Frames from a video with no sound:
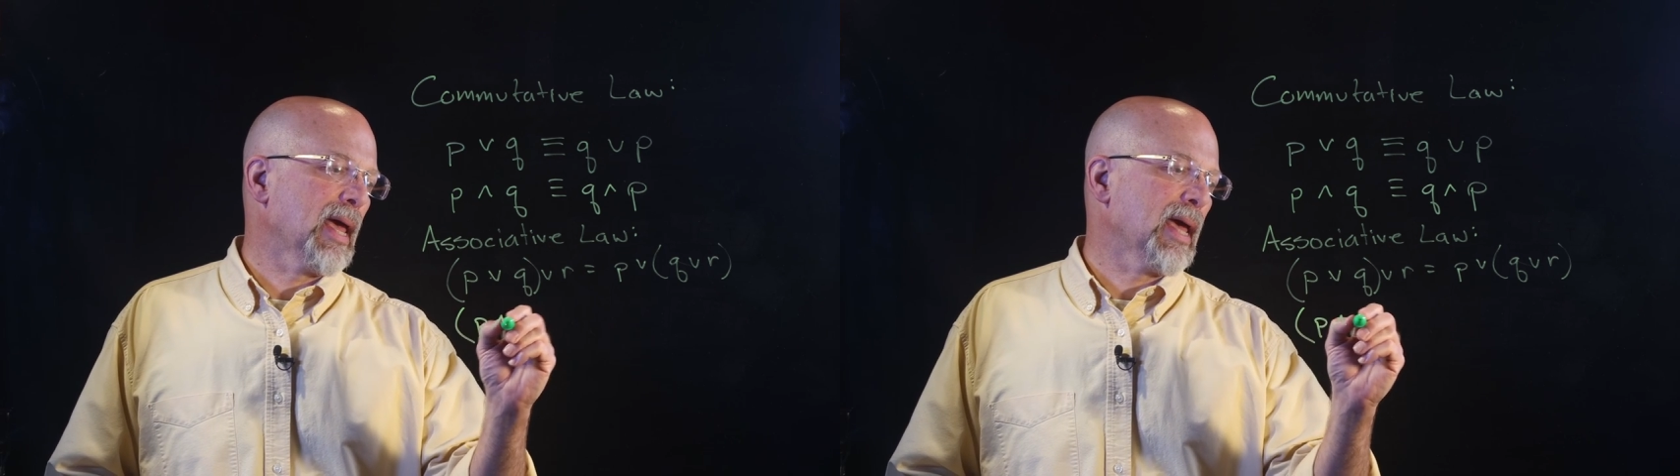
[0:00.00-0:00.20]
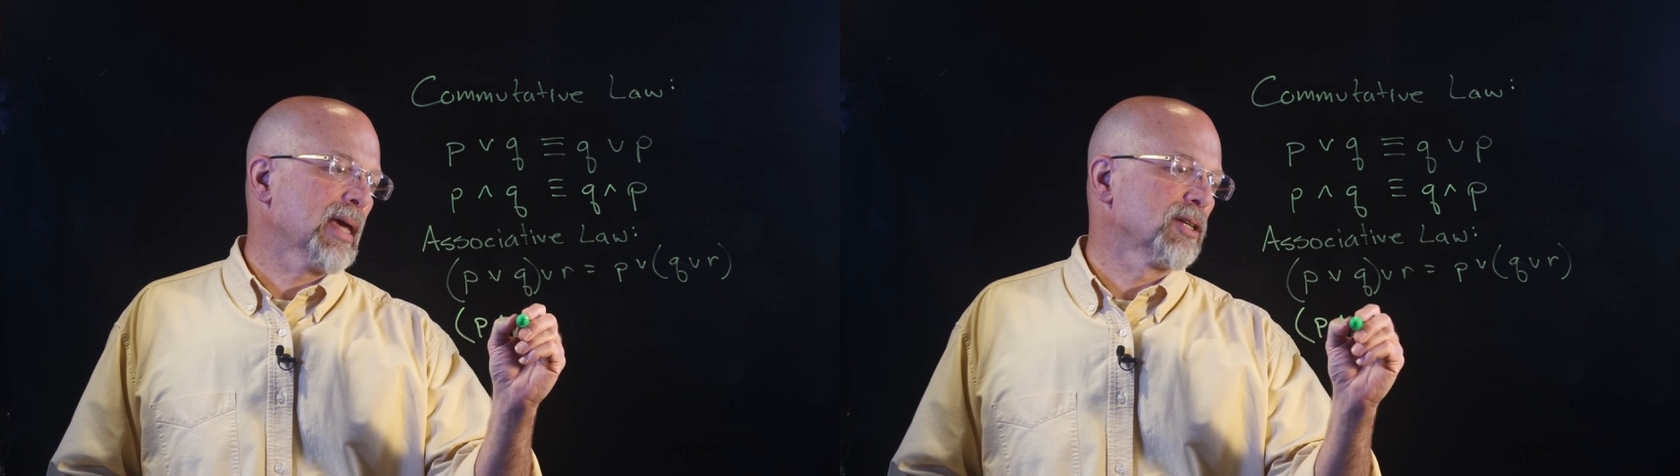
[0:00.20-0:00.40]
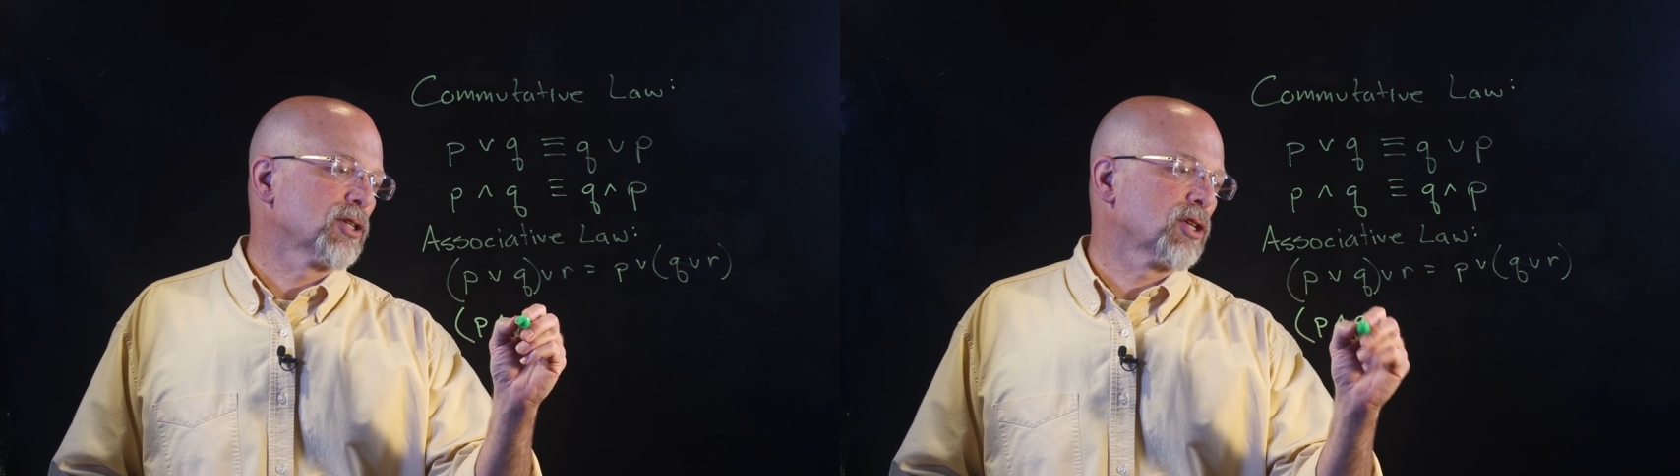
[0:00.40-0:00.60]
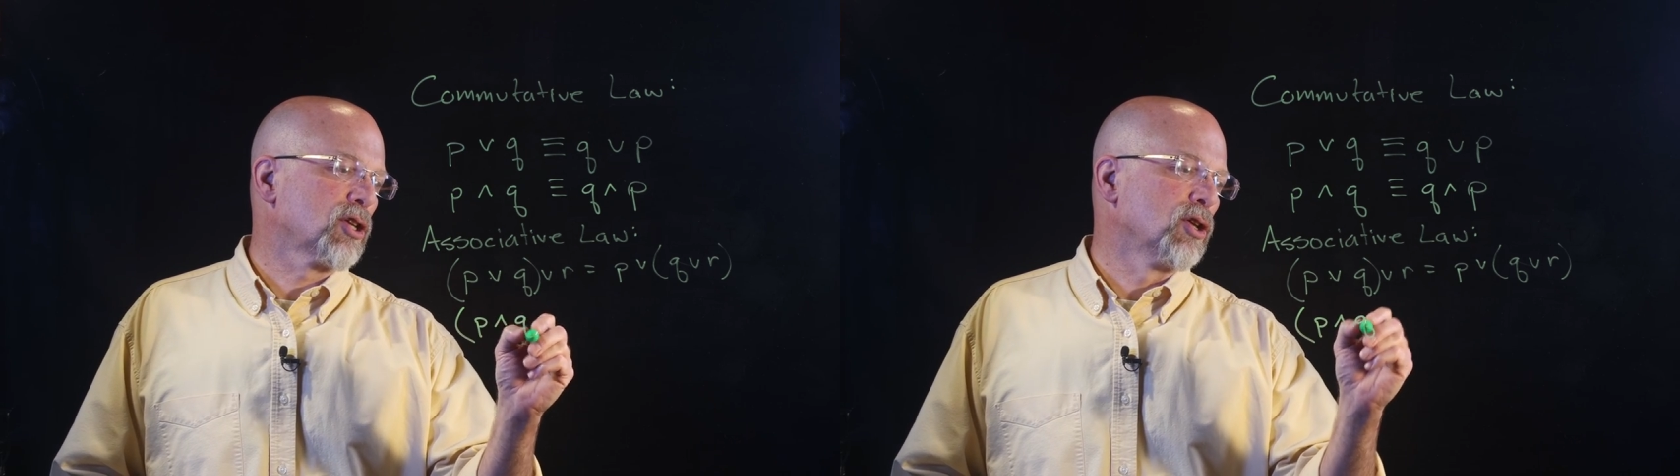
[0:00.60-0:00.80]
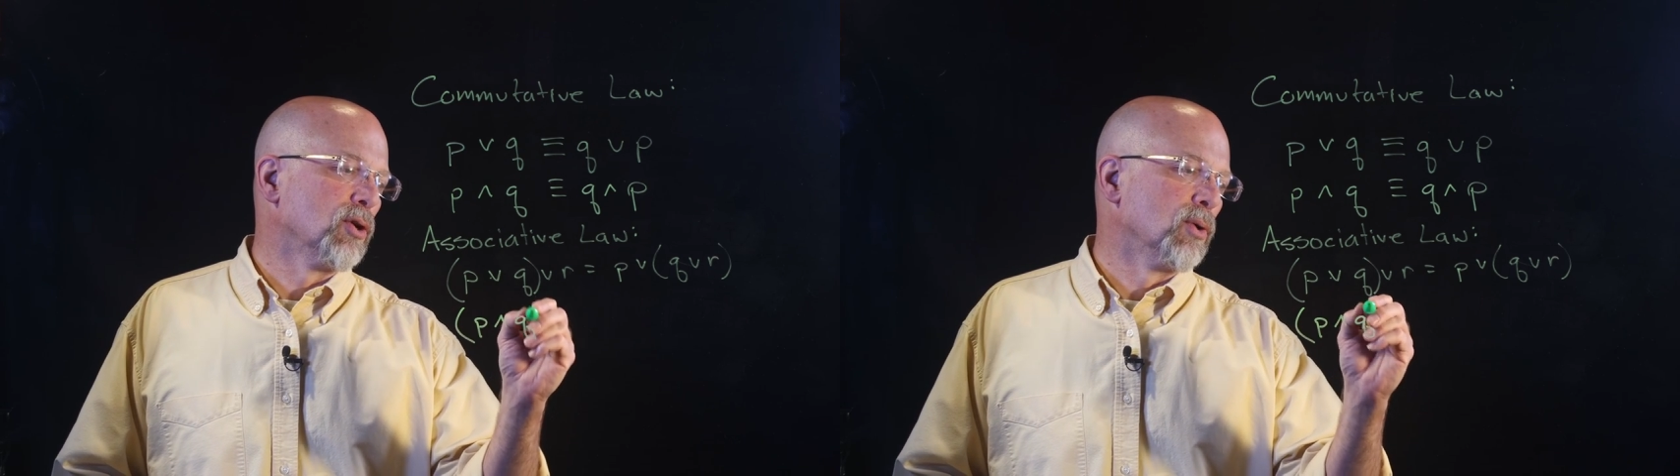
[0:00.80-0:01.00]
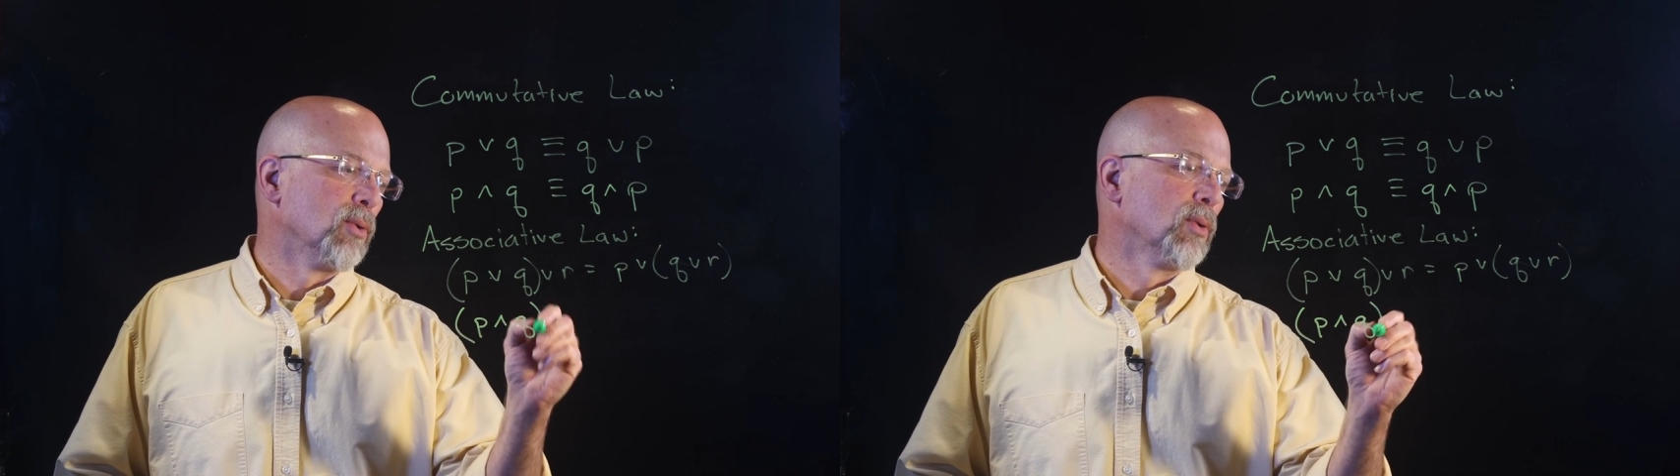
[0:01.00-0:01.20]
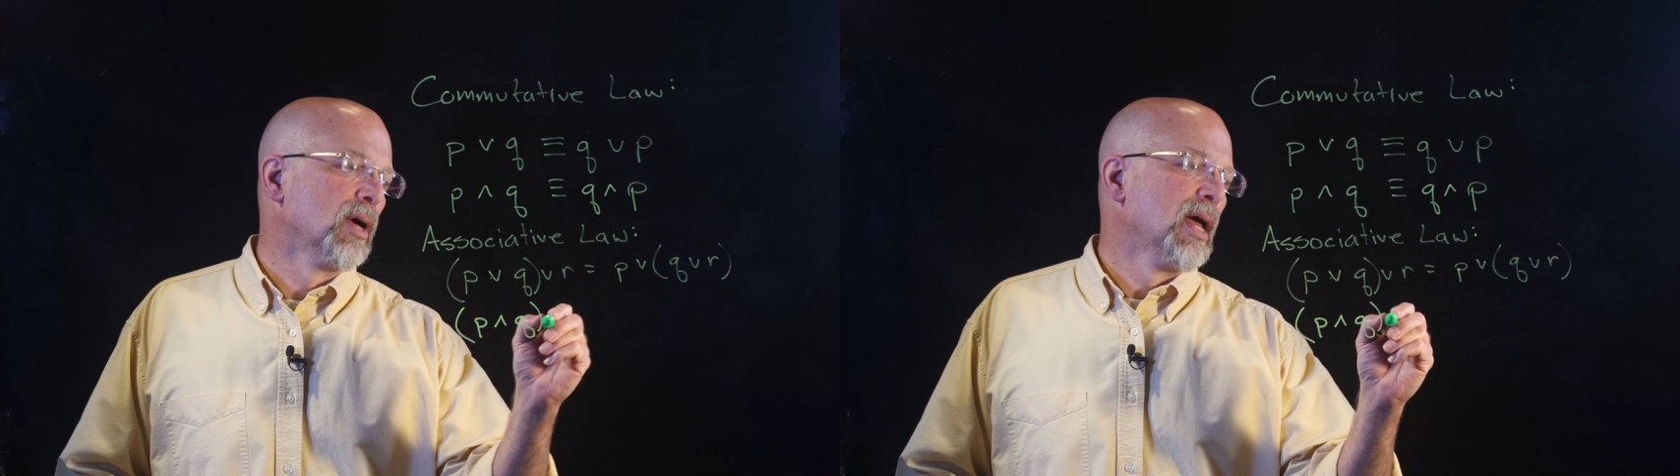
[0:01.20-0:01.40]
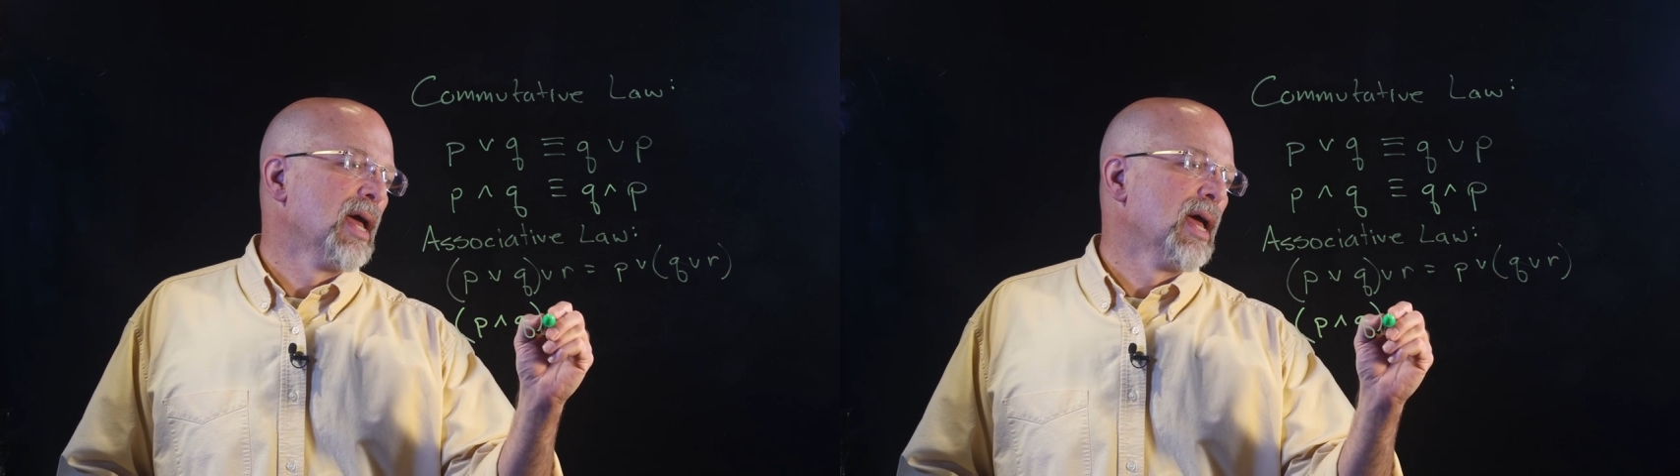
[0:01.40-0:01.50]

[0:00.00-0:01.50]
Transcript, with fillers: and Q